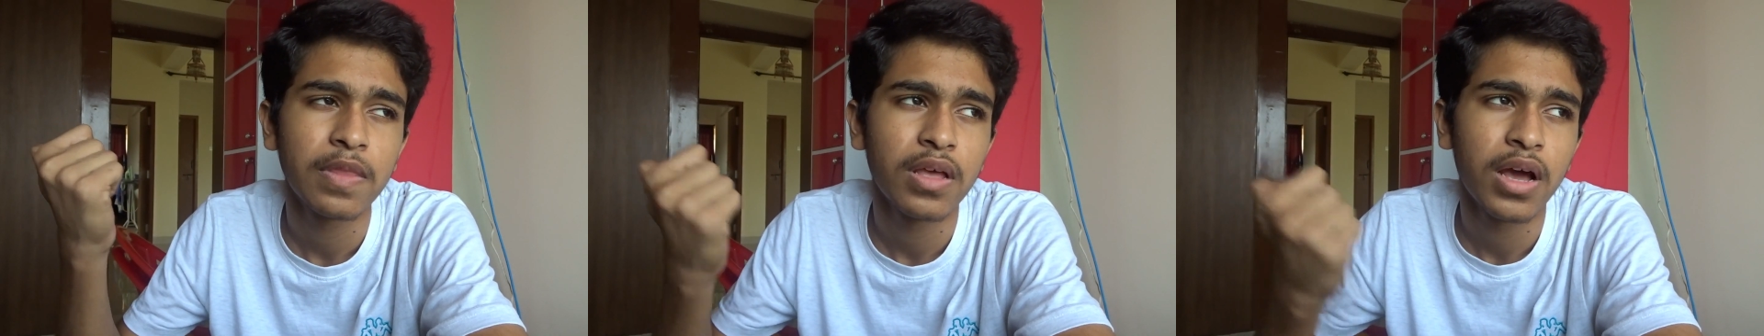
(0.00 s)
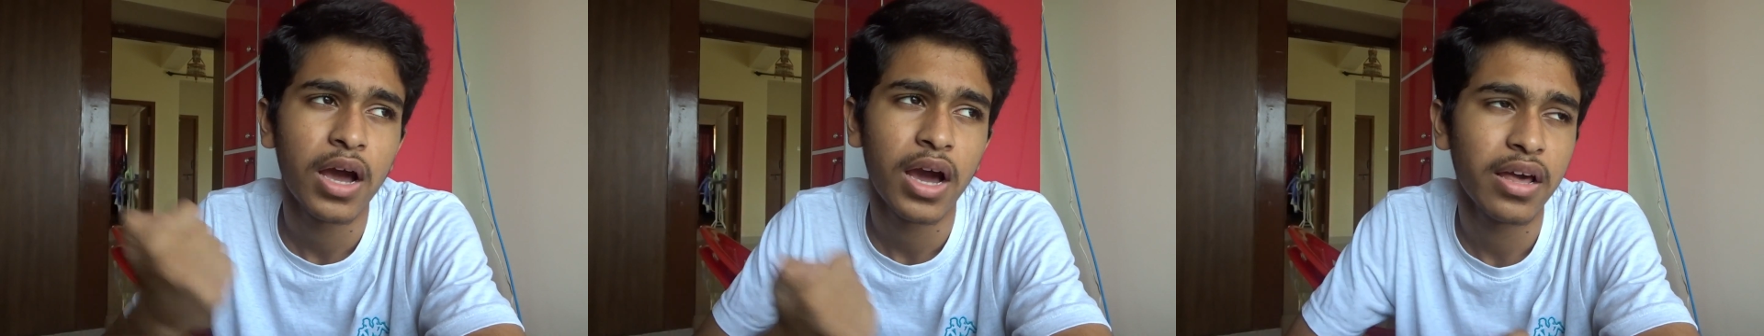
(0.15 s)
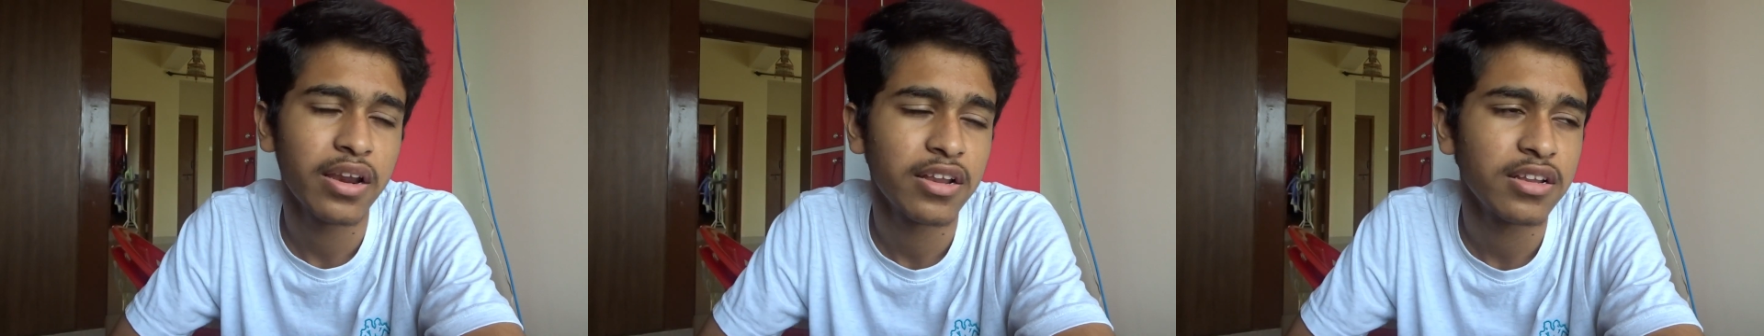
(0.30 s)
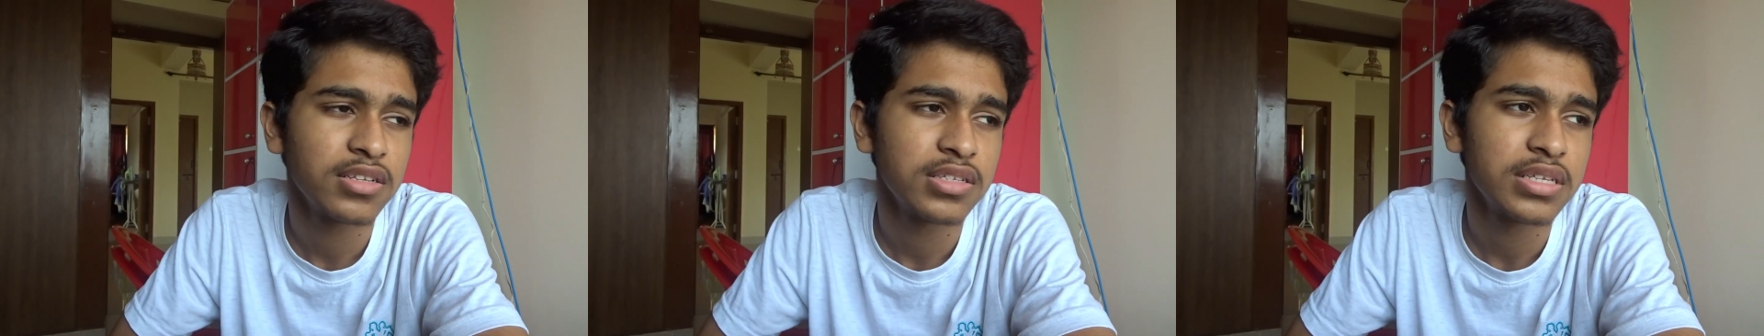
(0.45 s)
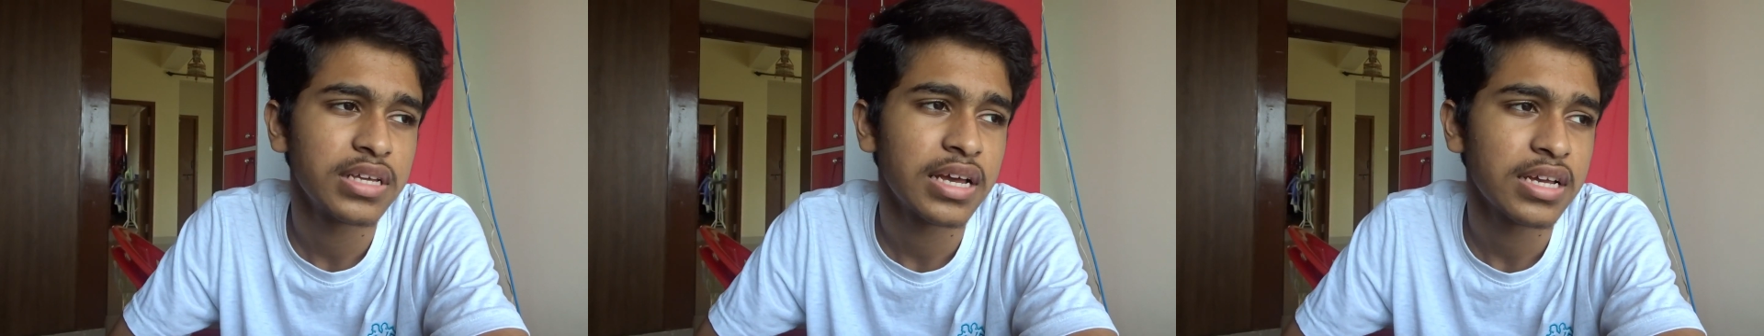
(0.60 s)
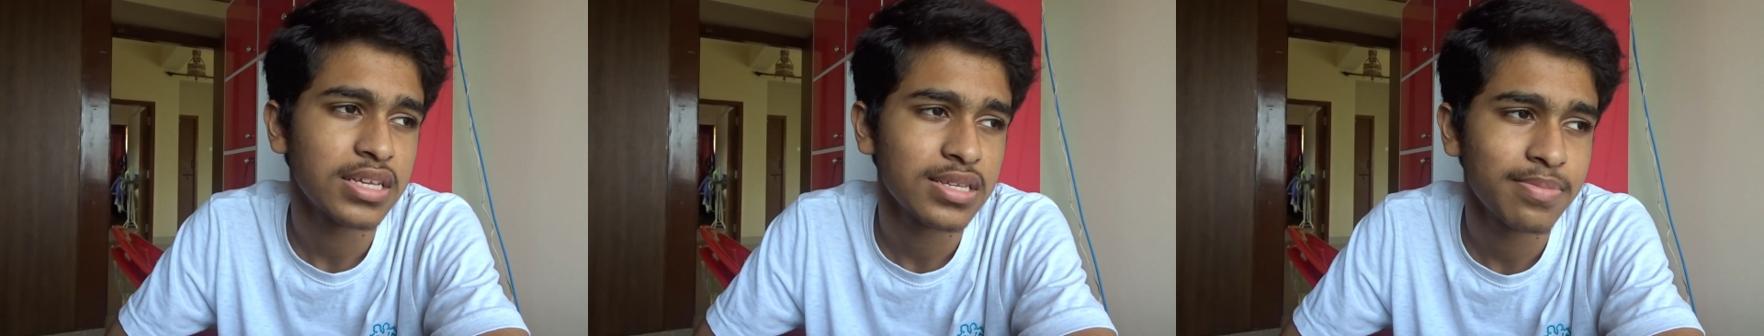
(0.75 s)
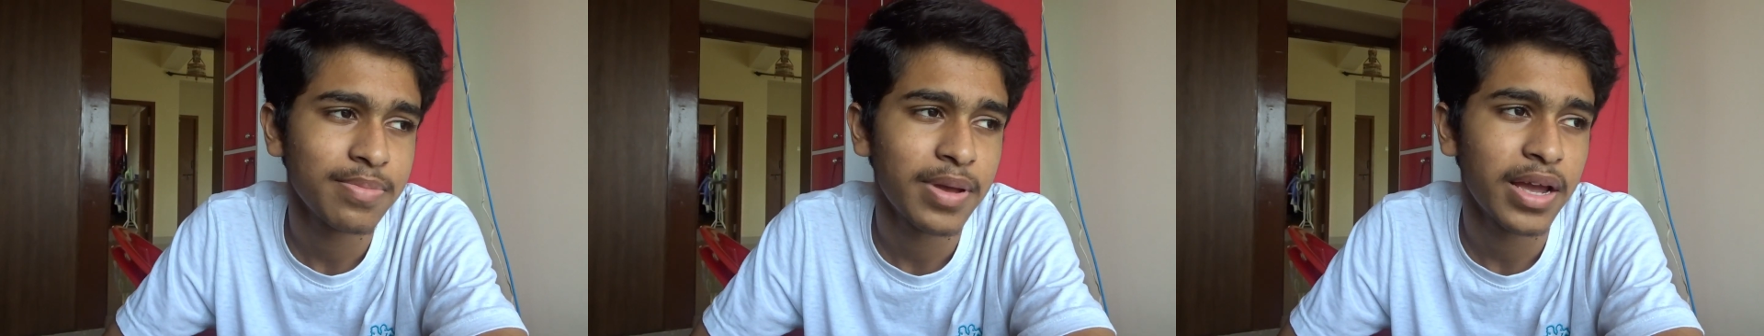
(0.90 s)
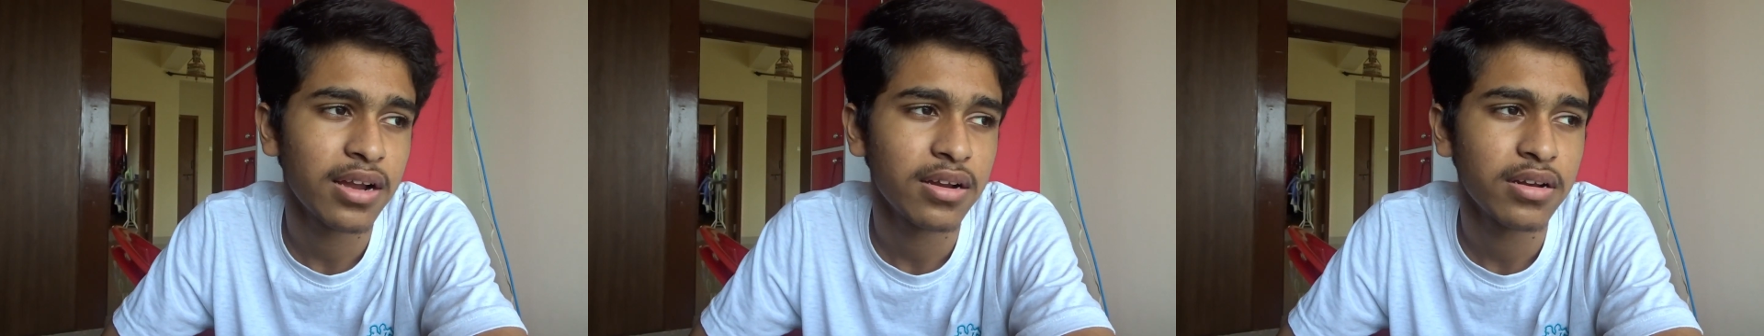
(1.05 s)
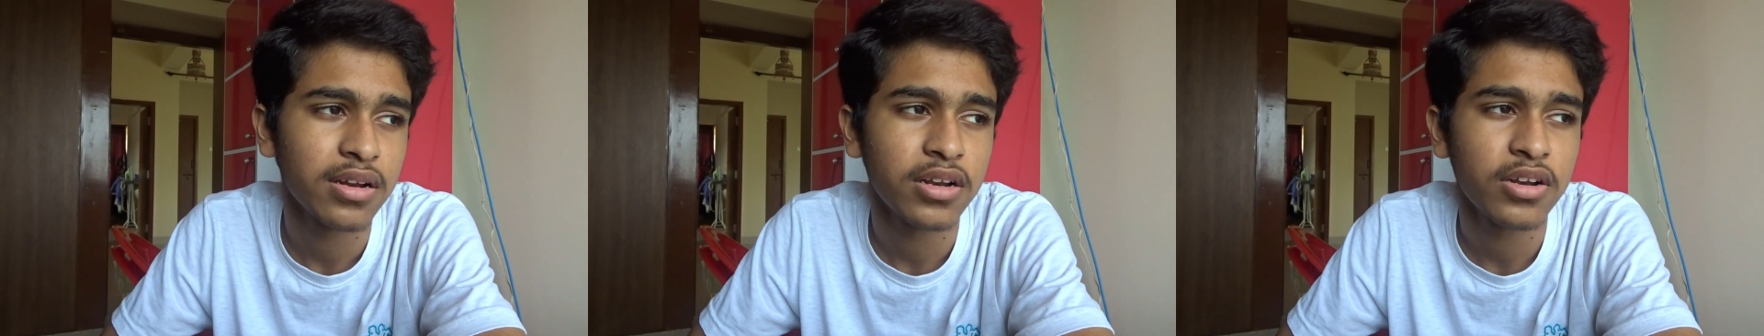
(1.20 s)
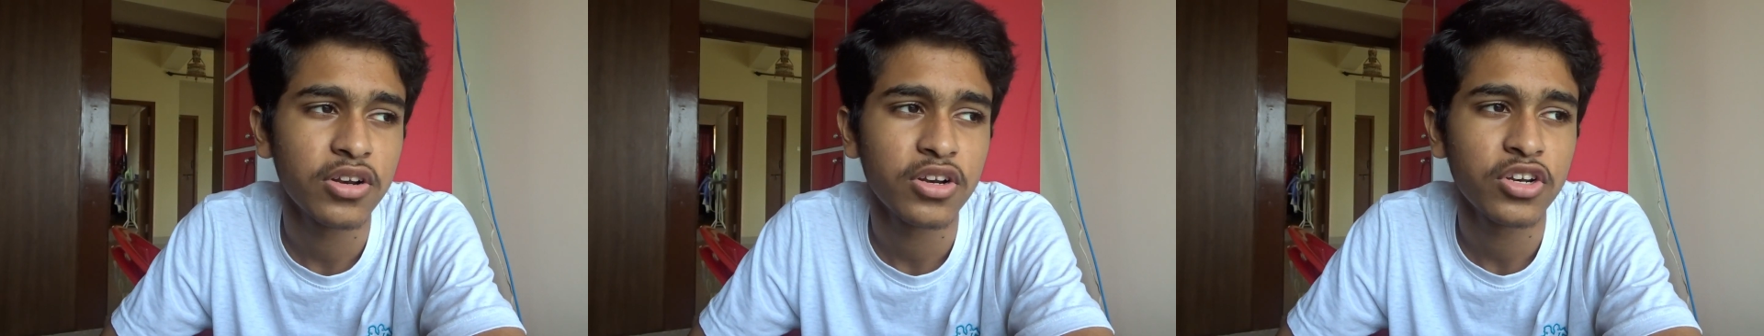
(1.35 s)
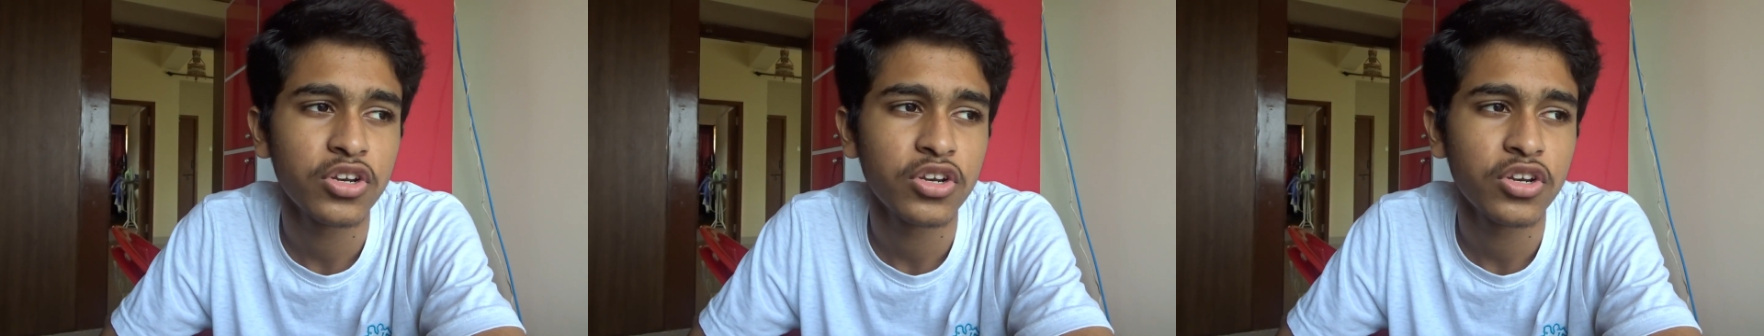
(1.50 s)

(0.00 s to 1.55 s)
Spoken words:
I didn't expect it